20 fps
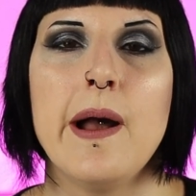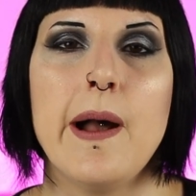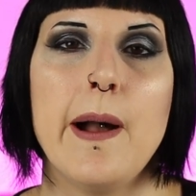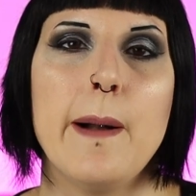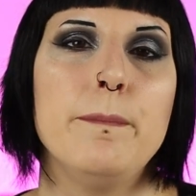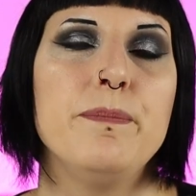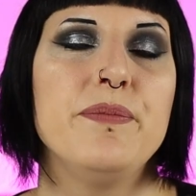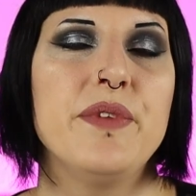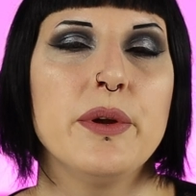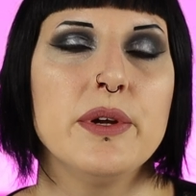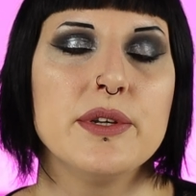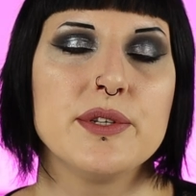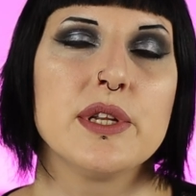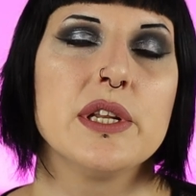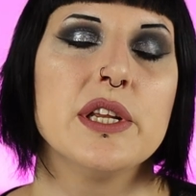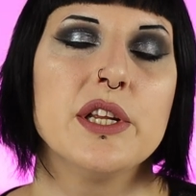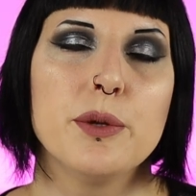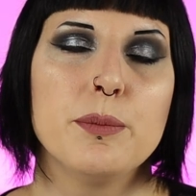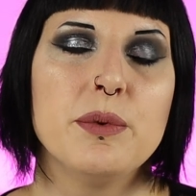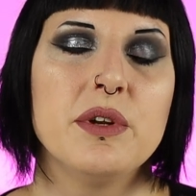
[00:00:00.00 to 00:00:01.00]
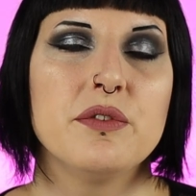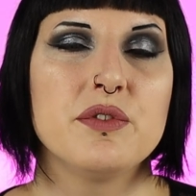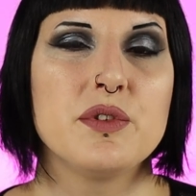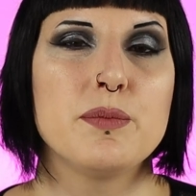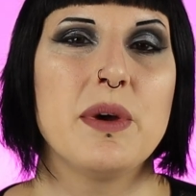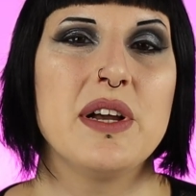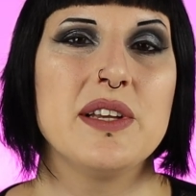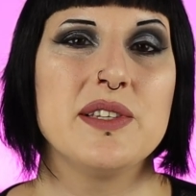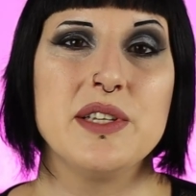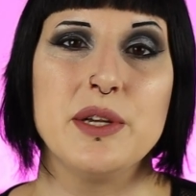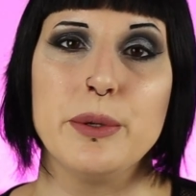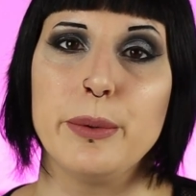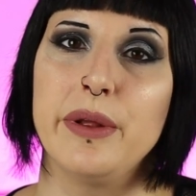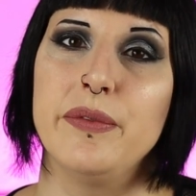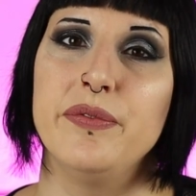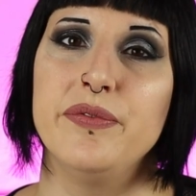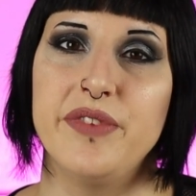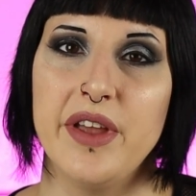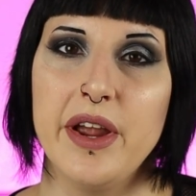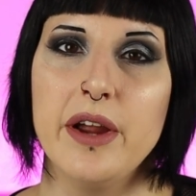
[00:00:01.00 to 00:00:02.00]
There is a little bit of spice here
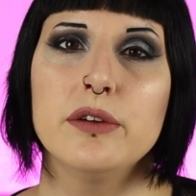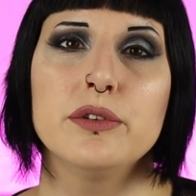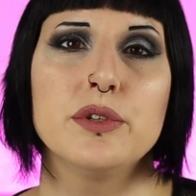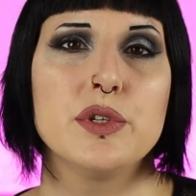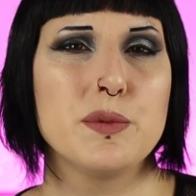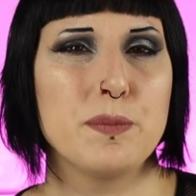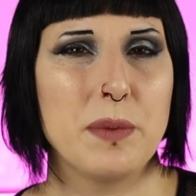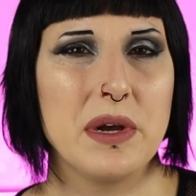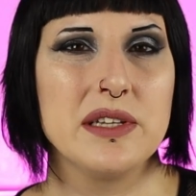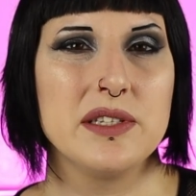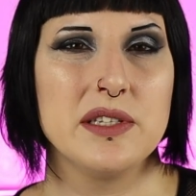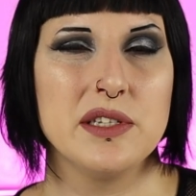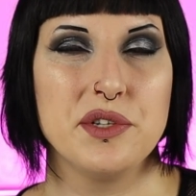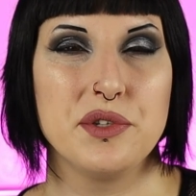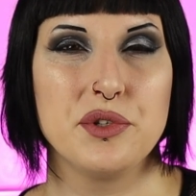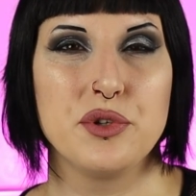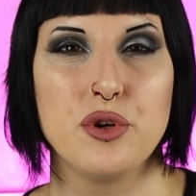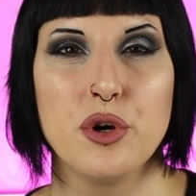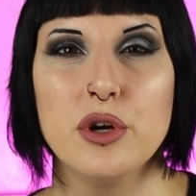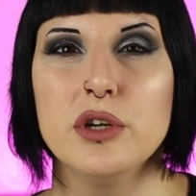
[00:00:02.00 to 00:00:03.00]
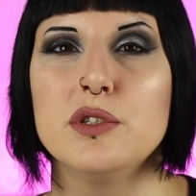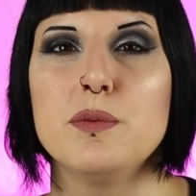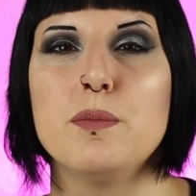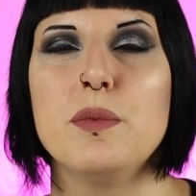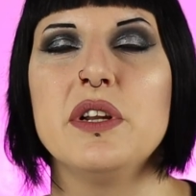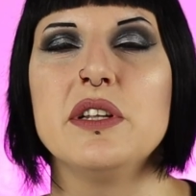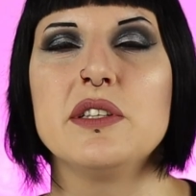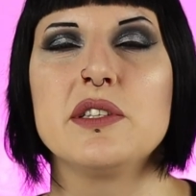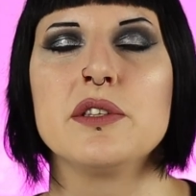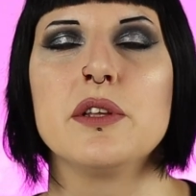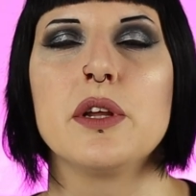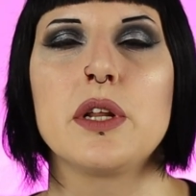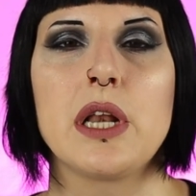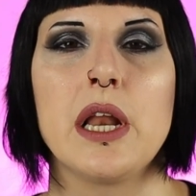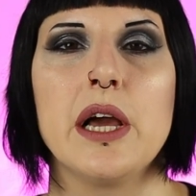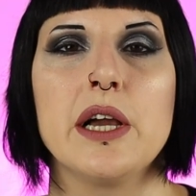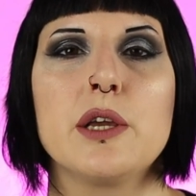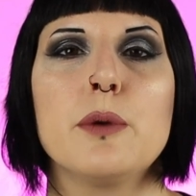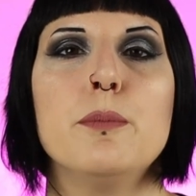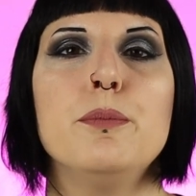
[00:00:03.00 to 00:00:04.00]
and there. The spice is good, but it's not
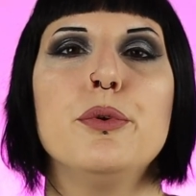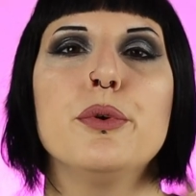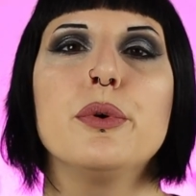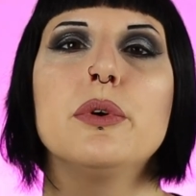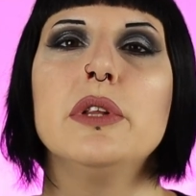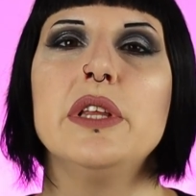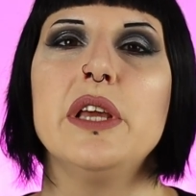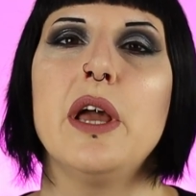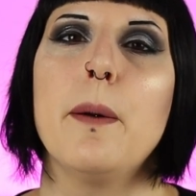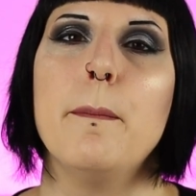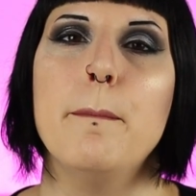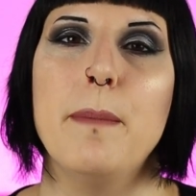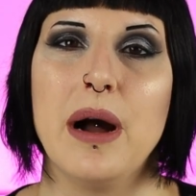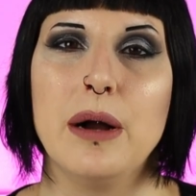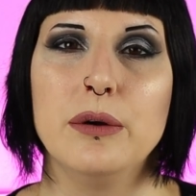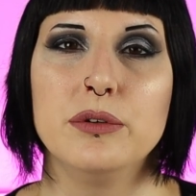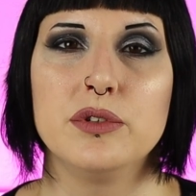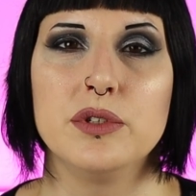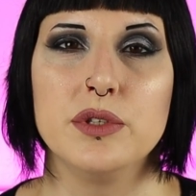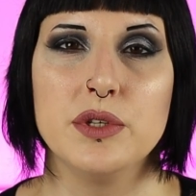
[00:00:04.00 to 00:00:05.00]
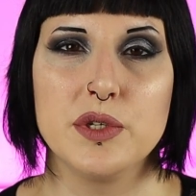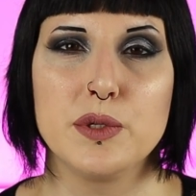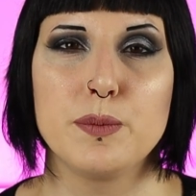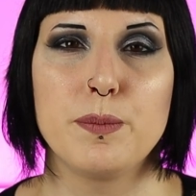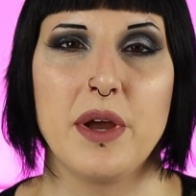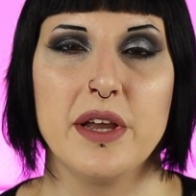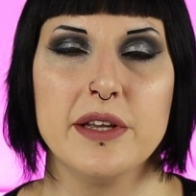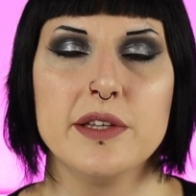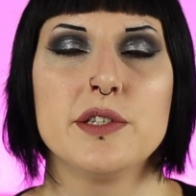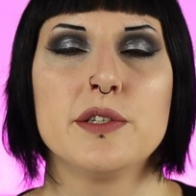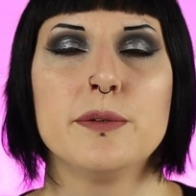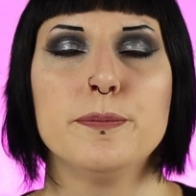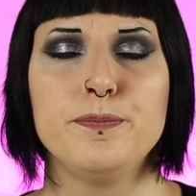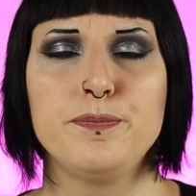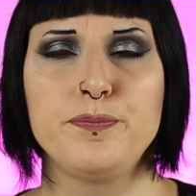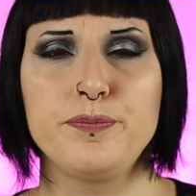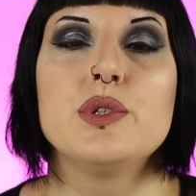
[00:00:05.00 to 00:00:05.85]
purely about the spice.